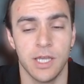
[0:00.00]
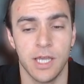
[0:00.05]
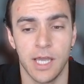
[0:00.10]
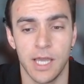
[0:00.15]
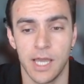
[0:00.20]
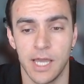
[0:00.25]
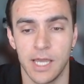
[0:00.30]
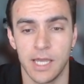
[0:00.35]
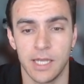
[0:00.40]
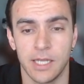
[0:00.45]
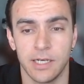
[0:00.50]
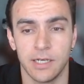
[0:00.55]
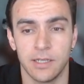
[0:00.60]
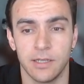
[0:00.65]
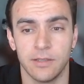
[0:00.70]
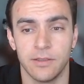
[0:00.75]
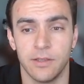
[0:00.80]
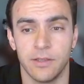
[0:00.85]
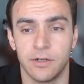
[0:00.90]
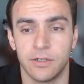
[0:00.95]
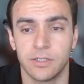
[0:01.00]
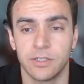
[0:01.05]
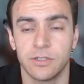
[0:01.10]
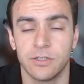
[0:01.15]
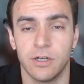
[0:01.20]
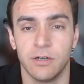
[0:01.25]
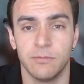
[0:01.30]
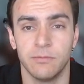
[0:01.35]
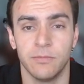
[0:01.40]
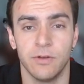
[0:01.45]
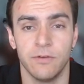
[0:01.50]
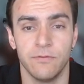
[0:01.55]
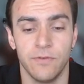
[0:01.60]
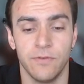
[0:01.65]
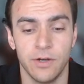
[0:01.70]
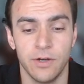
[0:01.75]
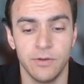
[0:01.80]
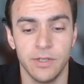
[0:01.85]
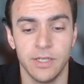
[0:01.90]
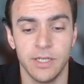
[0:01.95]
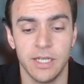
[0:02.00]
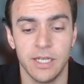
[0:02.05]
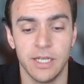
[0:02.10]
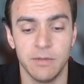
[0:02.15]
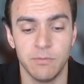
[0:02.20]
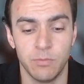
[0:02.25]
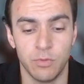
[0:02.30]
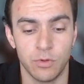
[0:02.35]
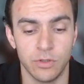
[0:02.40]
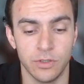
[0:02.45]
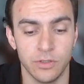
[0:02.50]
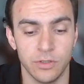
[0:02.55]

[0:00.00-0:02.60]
And there are some very important